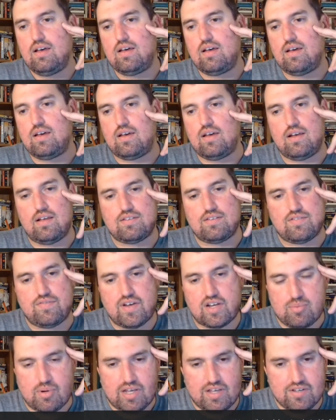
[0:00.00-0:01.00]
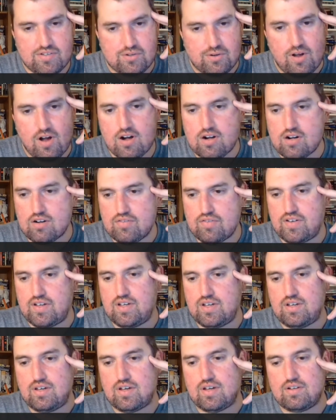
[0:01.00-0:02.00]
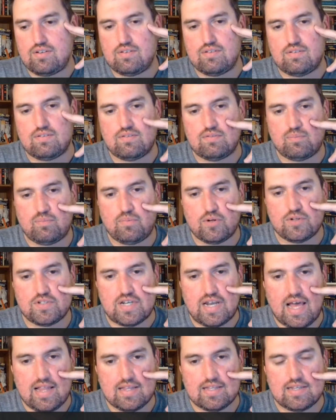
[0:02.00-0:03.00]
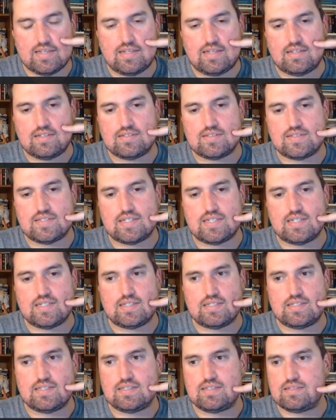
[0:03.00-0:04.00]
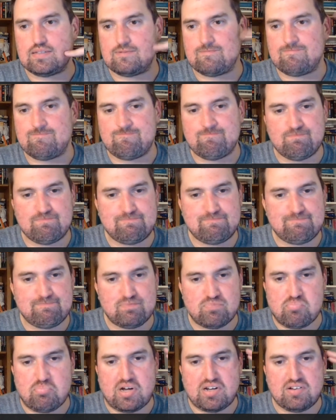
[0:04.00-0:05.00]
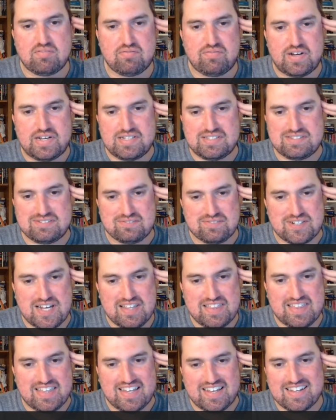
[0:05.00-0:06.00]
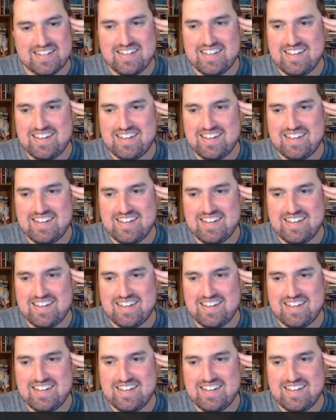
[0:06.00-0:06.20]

It's affected by historiography and personalities and fun fights over nothing.